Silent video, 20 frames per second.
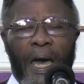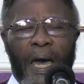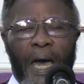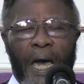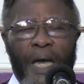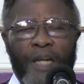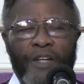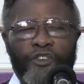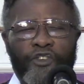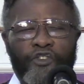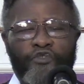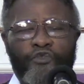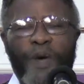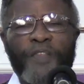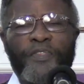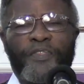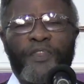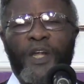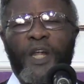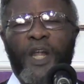and
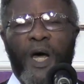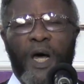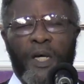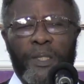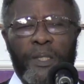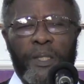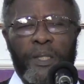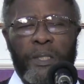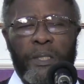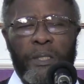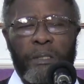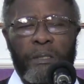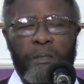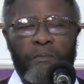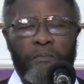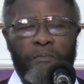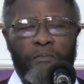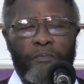strengthen us